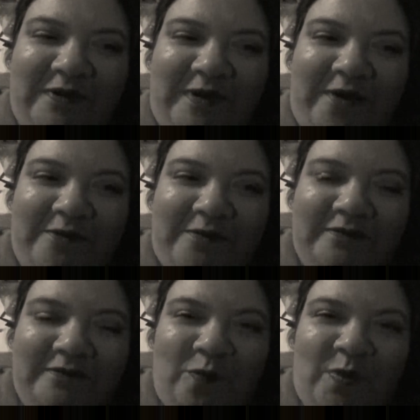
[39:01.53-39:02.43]
out
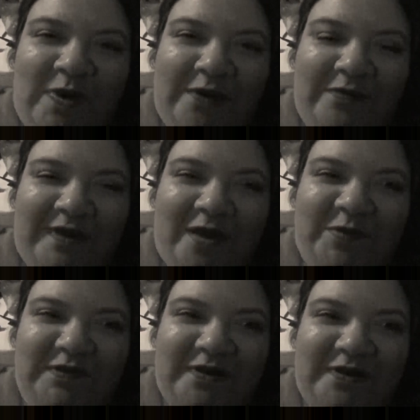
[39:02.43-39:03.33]
where the
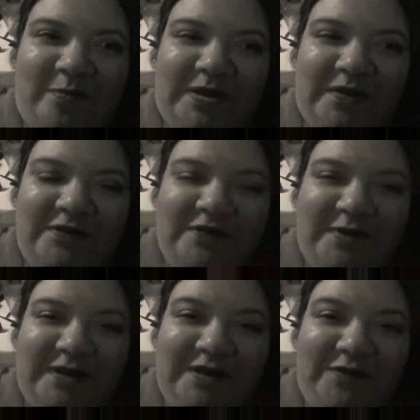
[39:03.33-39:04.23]
hem is going to be and do
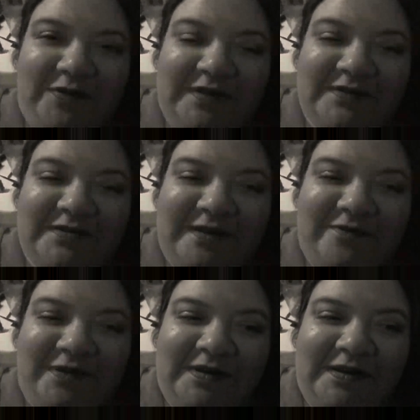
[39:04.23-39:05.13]
it evenly and
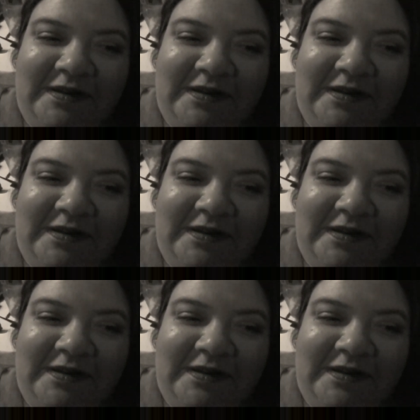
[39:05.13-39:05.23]
stuff. And